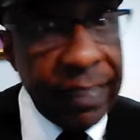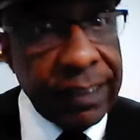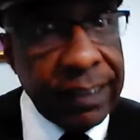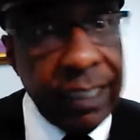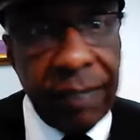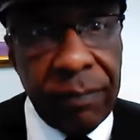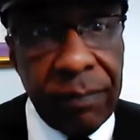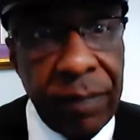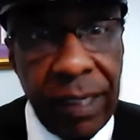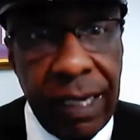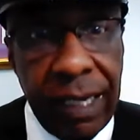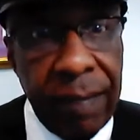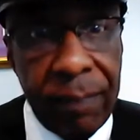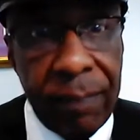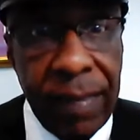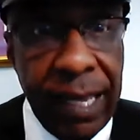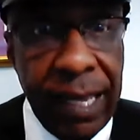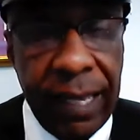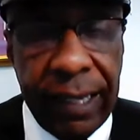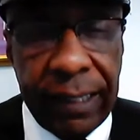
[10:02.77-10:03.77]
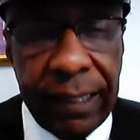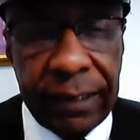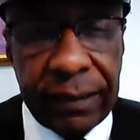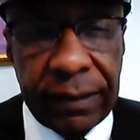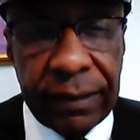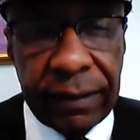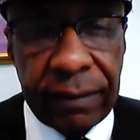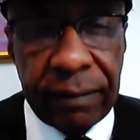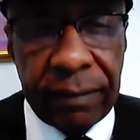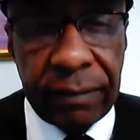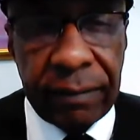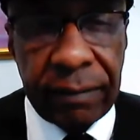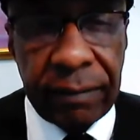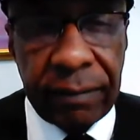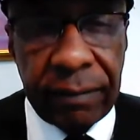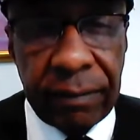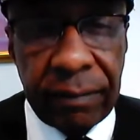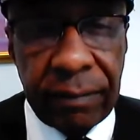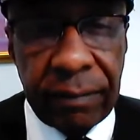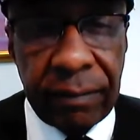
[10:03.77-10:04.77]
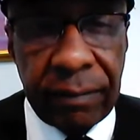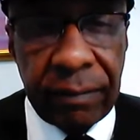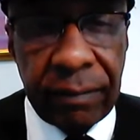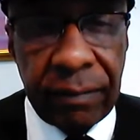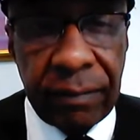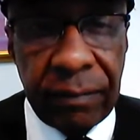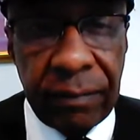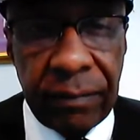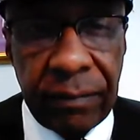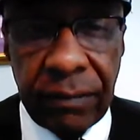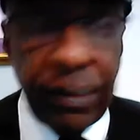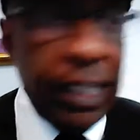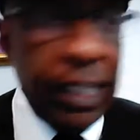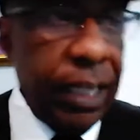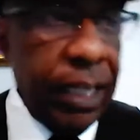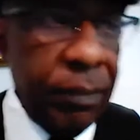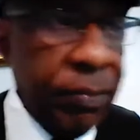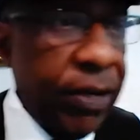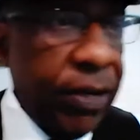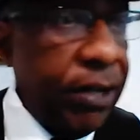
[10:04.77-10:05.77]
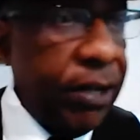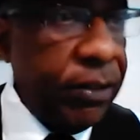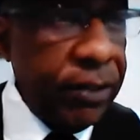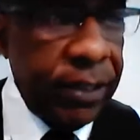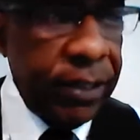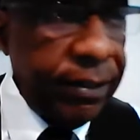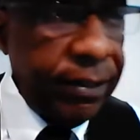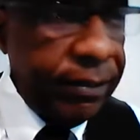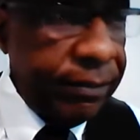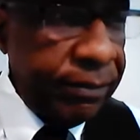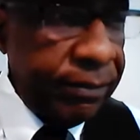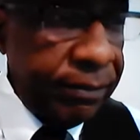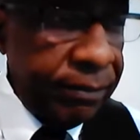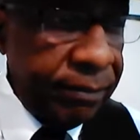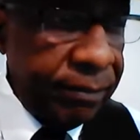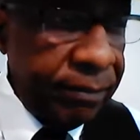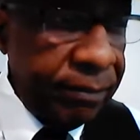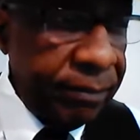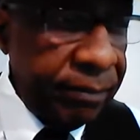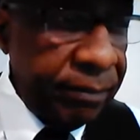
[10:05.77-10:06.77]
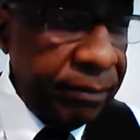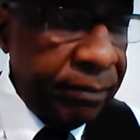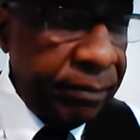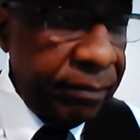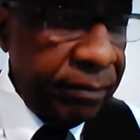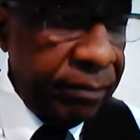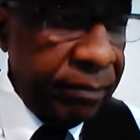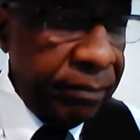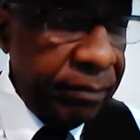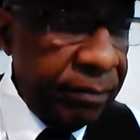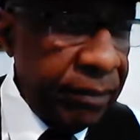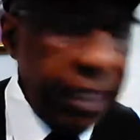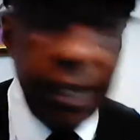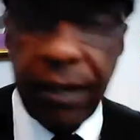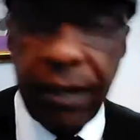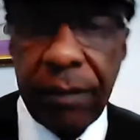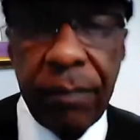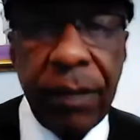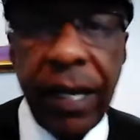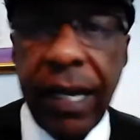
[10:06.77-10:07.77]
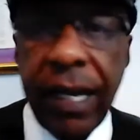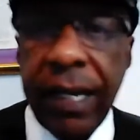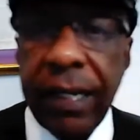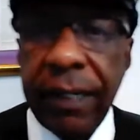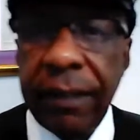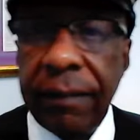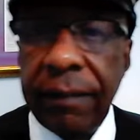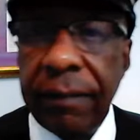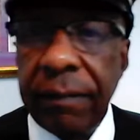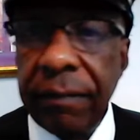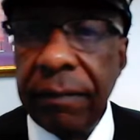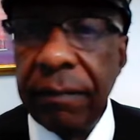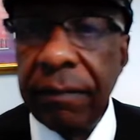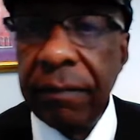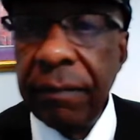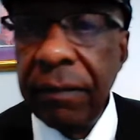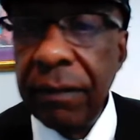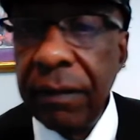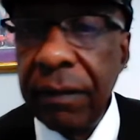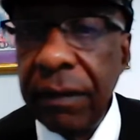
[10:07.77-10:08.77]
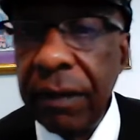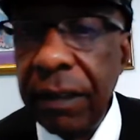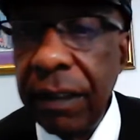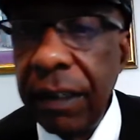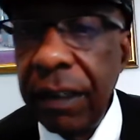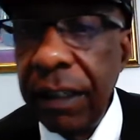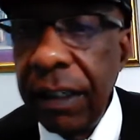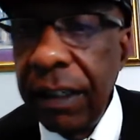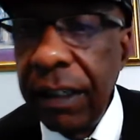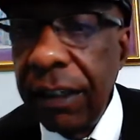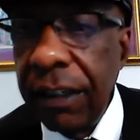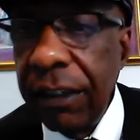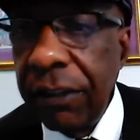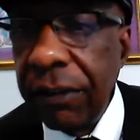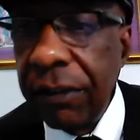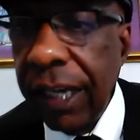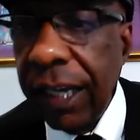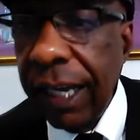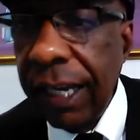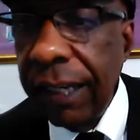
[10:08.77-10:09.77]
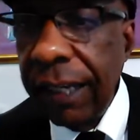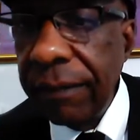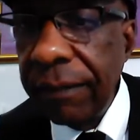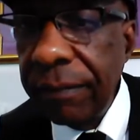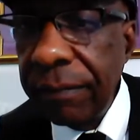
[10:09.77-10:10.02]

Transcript: something in their past they ain't proud of. Everybody. Okay?